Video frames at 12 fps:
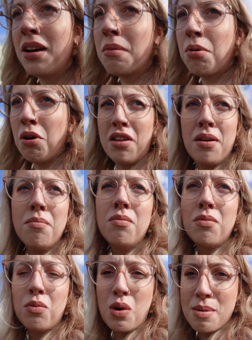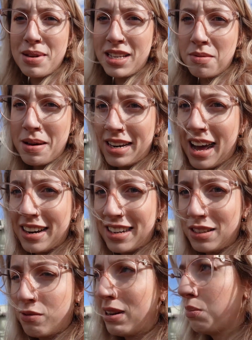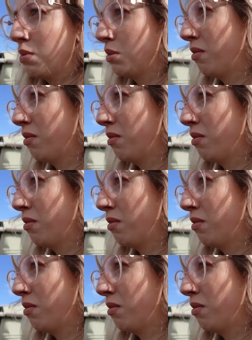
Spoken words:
put them where Mr. Man had his raspberries